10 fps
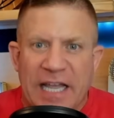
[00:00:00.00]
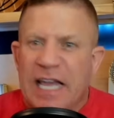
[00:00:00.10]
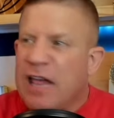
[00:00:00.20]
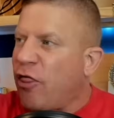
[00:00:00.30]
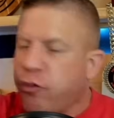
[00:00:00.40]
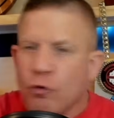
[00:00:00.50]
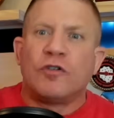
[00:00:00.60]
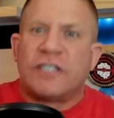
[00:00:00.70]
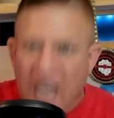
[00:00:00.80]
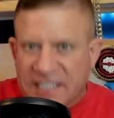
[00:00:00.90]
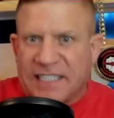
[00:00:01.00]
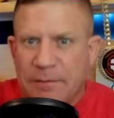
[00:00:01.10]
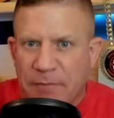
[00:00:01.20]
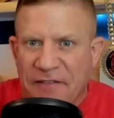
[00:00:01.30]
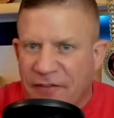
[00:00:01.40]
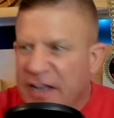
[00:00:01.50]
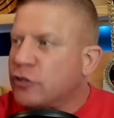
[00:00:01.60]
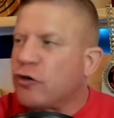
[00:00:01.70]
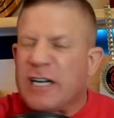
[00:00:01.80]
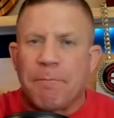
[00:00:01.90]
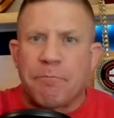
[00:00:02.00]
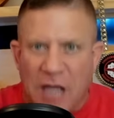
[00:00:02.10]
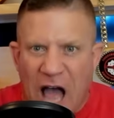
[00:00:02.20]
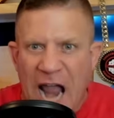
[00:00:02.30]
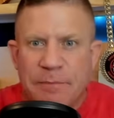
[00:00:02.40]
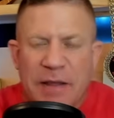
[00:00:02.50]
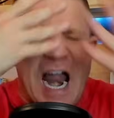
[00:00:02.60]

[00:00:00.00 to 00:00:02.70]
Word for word: He threw dust in my face, tried to blind me.